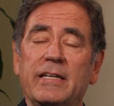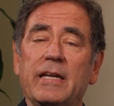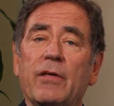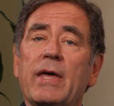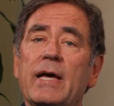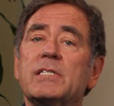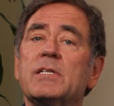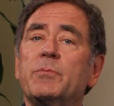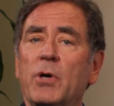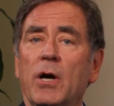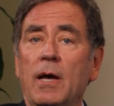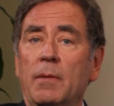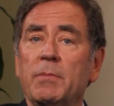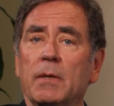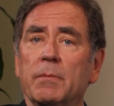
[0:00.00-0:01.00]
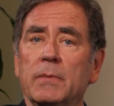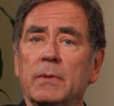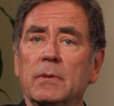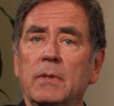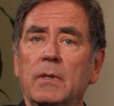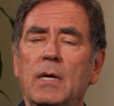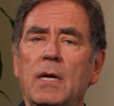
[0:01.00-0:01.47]
Now, that's a problem
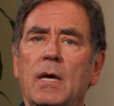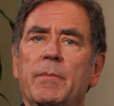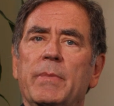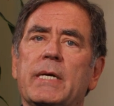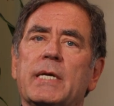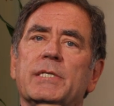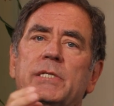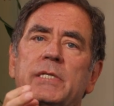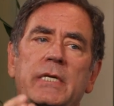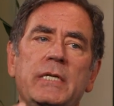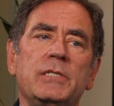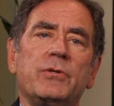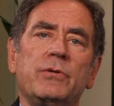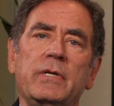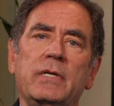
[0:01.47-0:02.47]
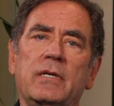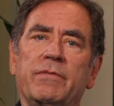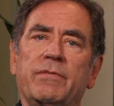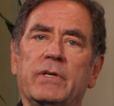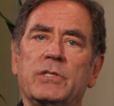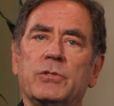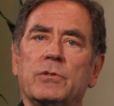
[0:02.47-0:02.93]
because these are
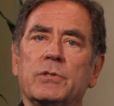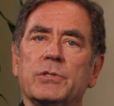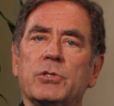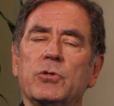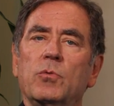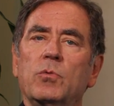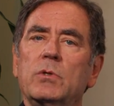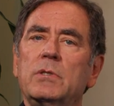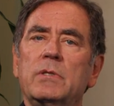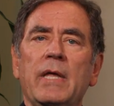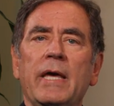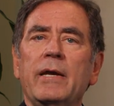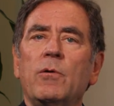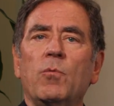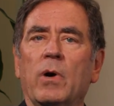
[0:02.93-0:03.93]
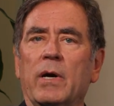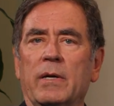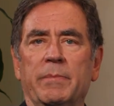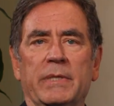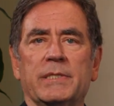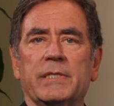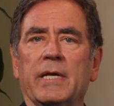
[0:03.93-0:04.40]
individuals who, they don't want
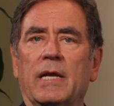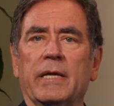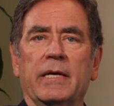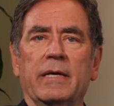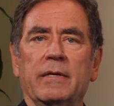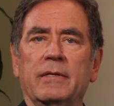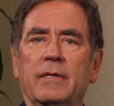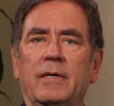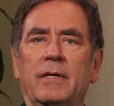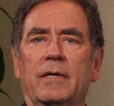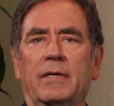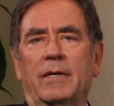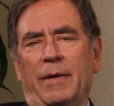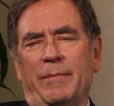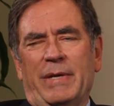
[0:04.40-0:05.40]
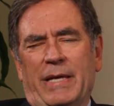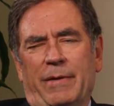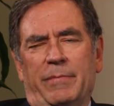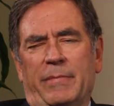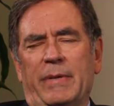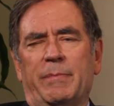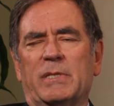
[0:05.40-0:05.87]
to be selling. I mean,
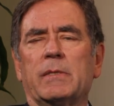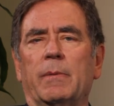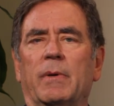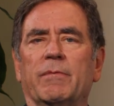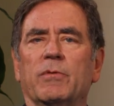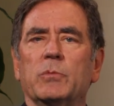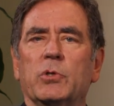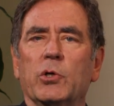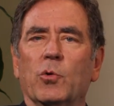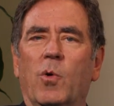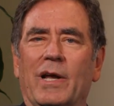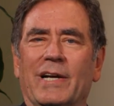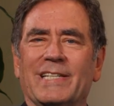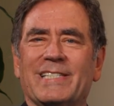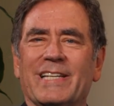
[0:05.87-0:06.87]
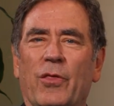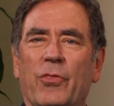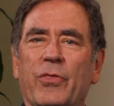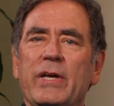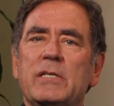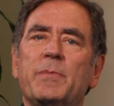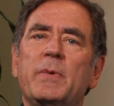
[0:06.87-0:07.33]
maybe some of them do want to sell
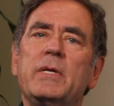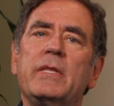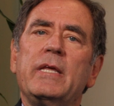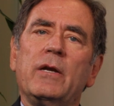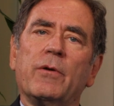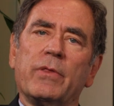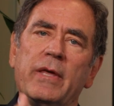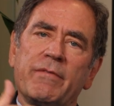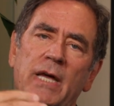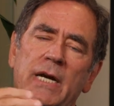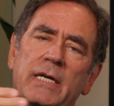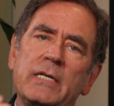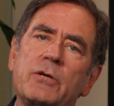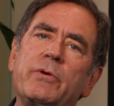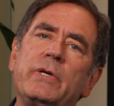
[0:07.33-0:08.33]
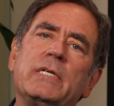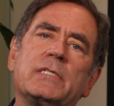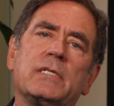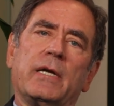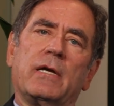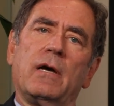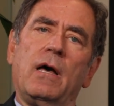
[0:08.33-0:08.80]
things, but, you know, they've got a degree in
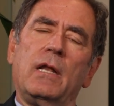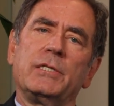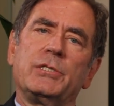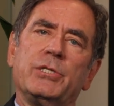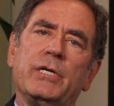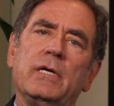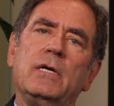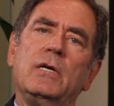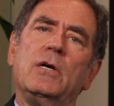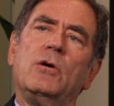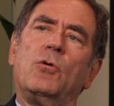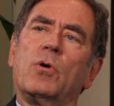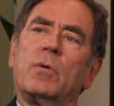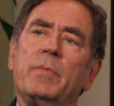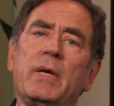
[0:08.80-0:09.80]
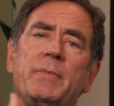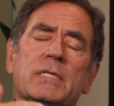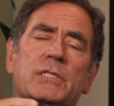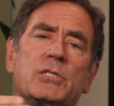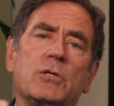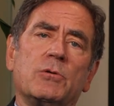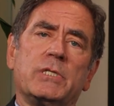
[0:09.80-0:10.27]
psychology, or maybe
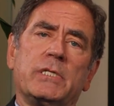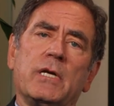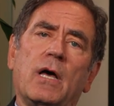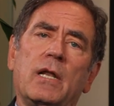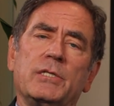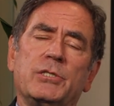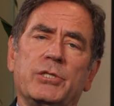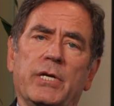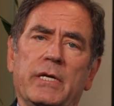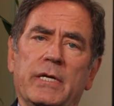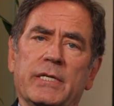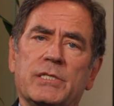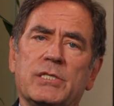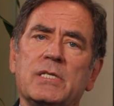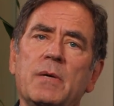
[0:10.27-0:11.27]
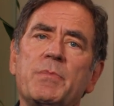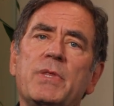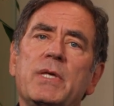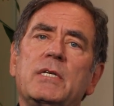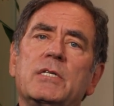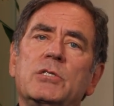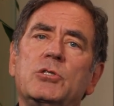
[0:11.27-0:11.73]
it's sociology. It's
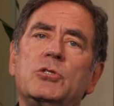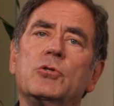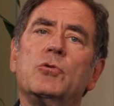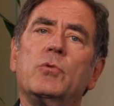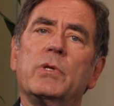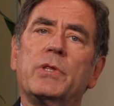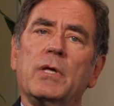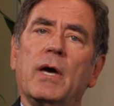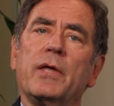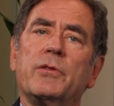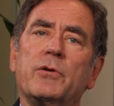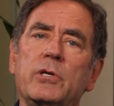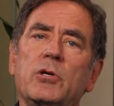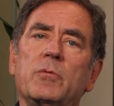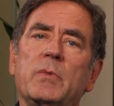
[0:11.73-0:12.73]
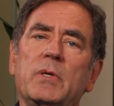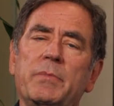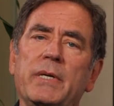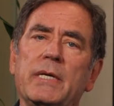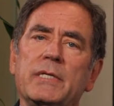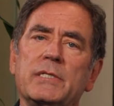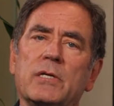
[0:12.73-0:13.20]
something to do with other human
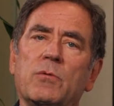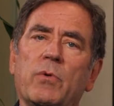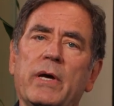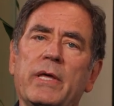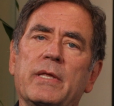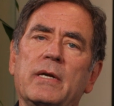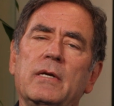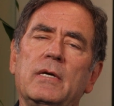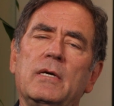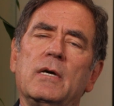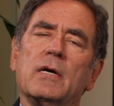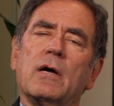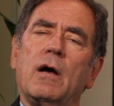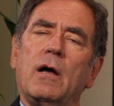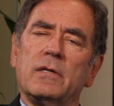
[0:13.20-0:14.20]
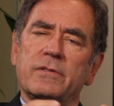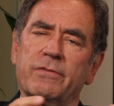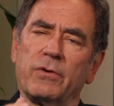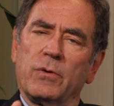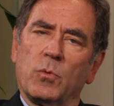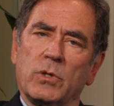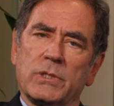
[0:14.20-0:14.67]
beings in a way that calls
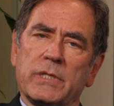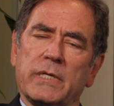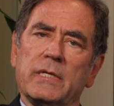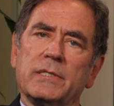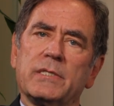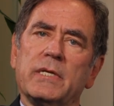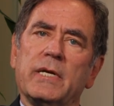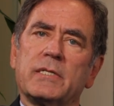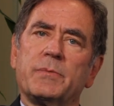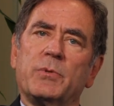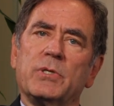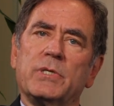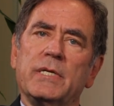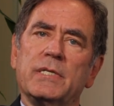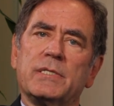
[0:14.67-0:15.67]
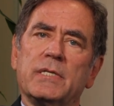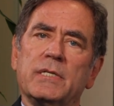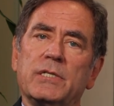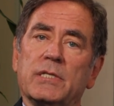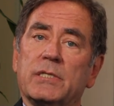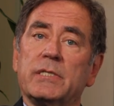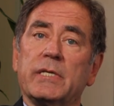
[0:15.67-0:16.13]
for more skills and expertise than
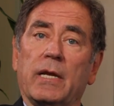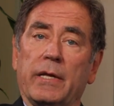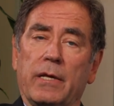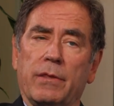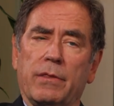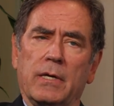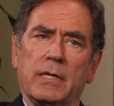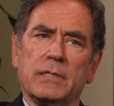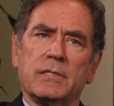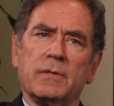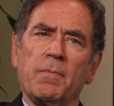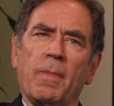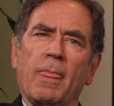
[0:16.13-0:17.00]
just selling things.